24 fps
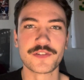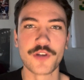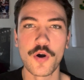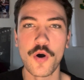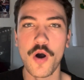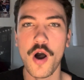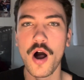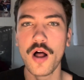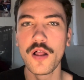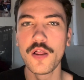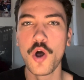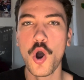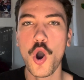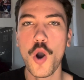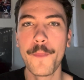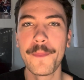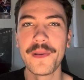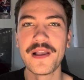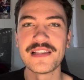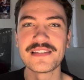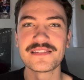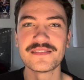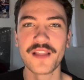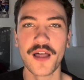all hope
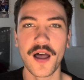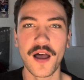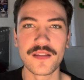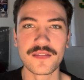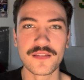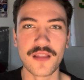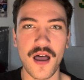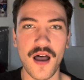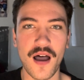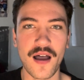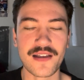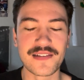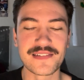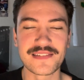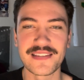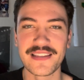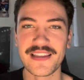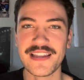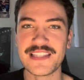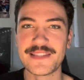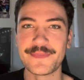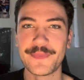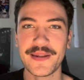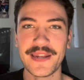is not lost.
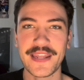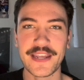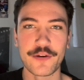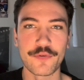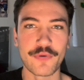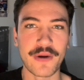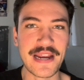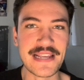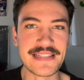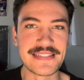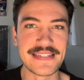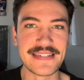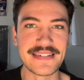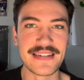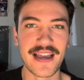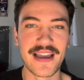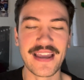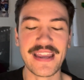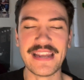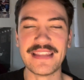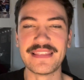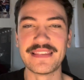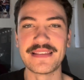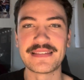It's been a crazy
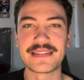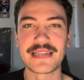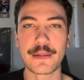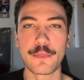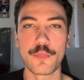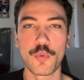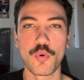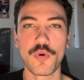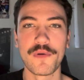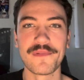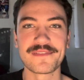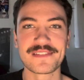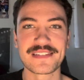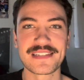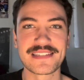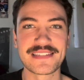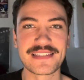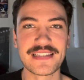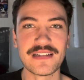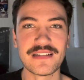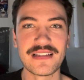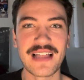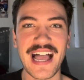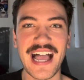night. The Timberwolves
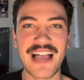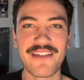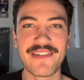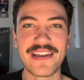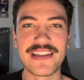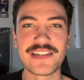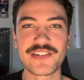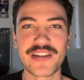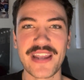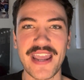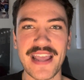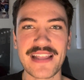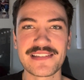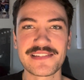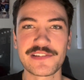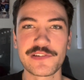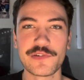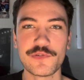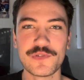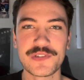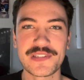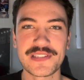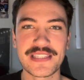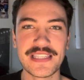still have a chance
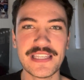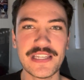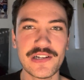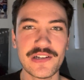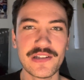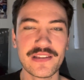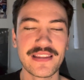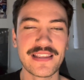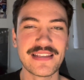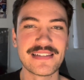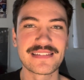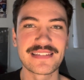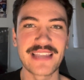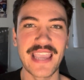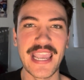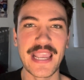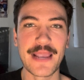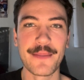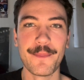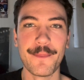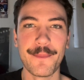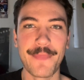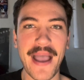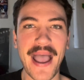to steal this
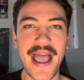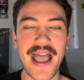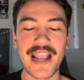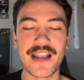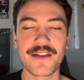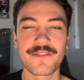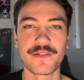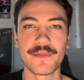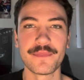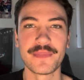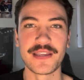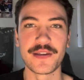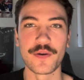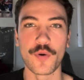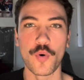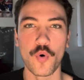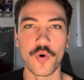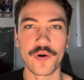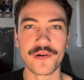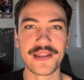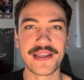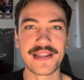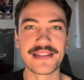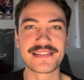game back from the
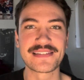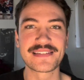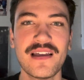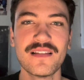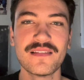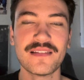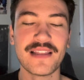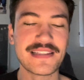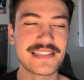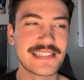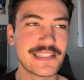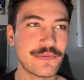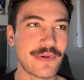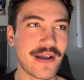Hornets. Let's see what